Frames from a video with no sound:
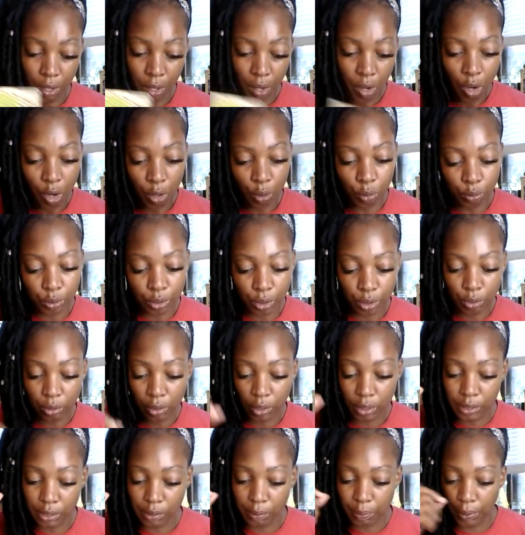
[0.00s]
holding
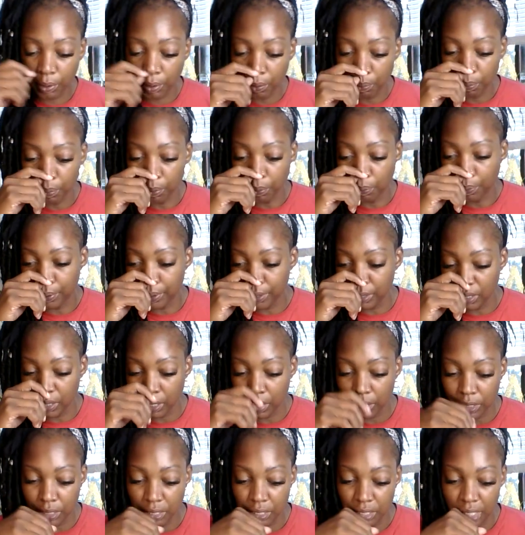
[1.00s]
on to people
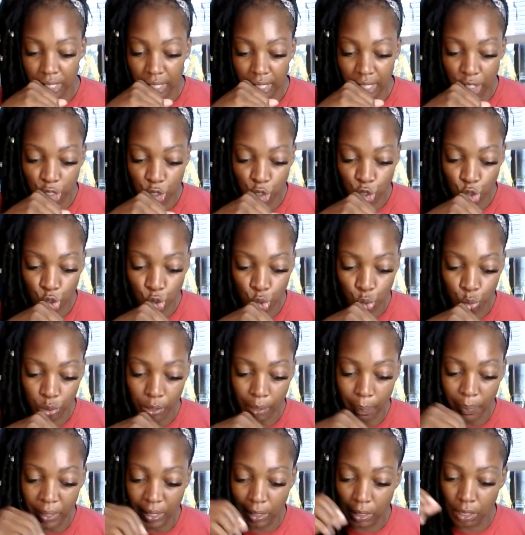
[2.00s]
possessions issues
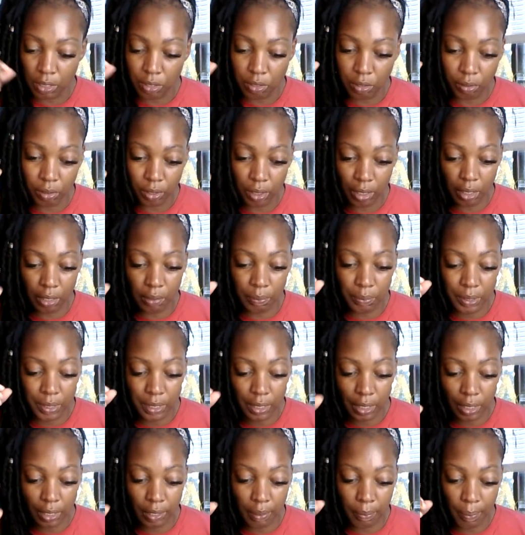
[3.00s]
i mean these are
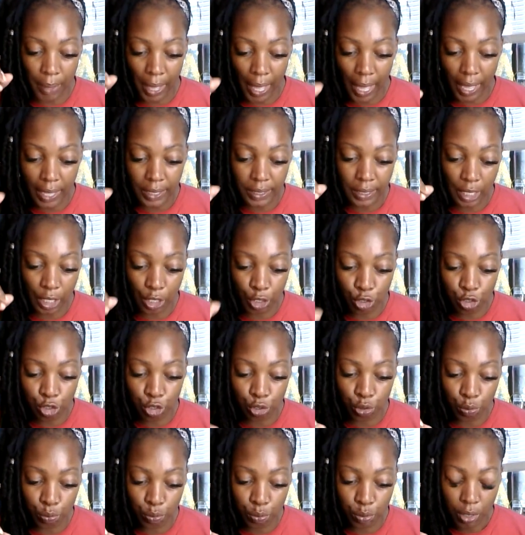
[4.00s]
deep-seated past
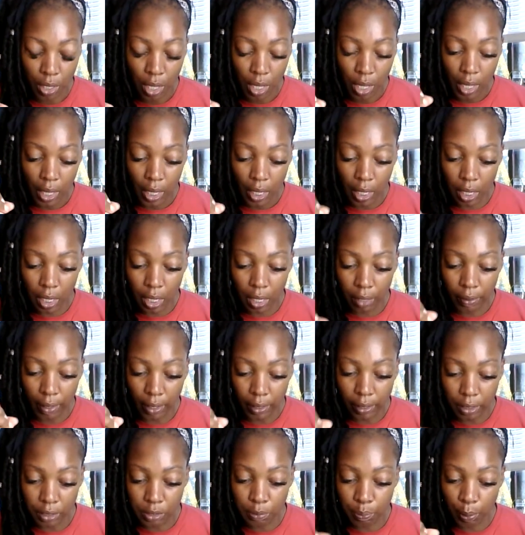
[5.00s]
issues here
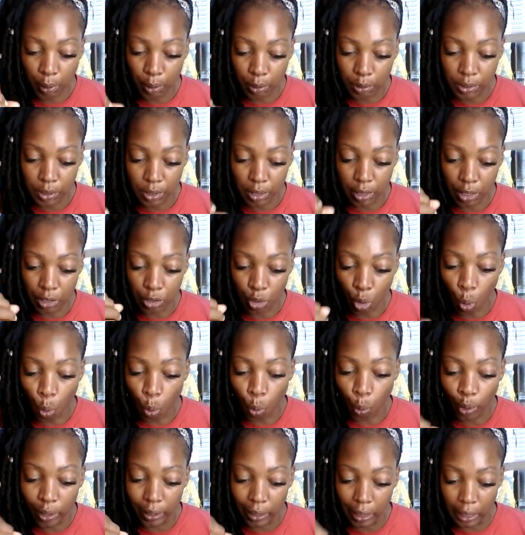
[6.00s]
that this person is
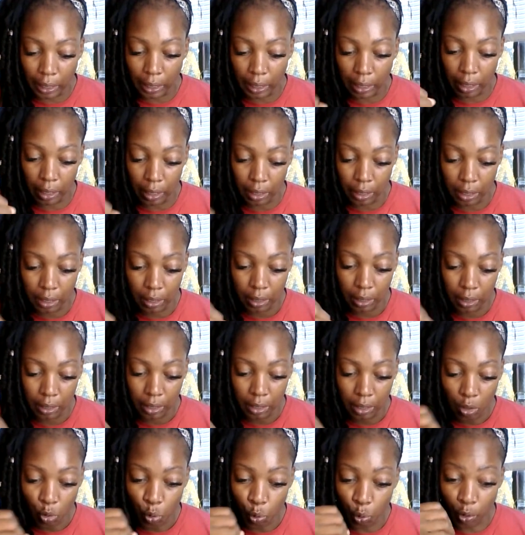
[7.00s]
hoarding
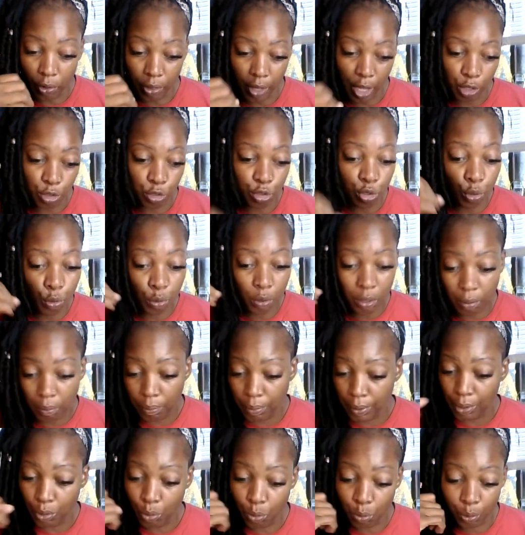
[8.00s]
or that you could
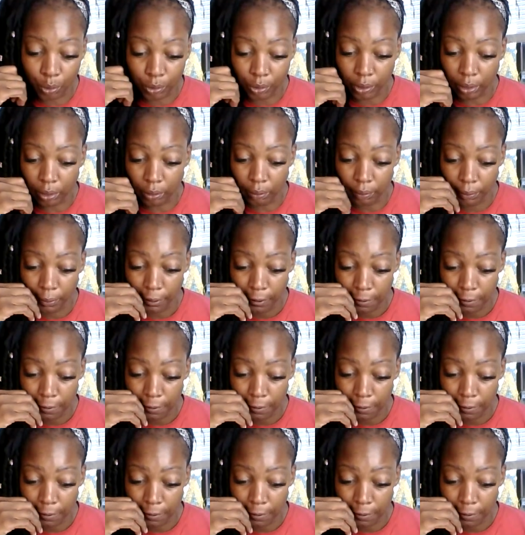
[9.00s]
be hoarding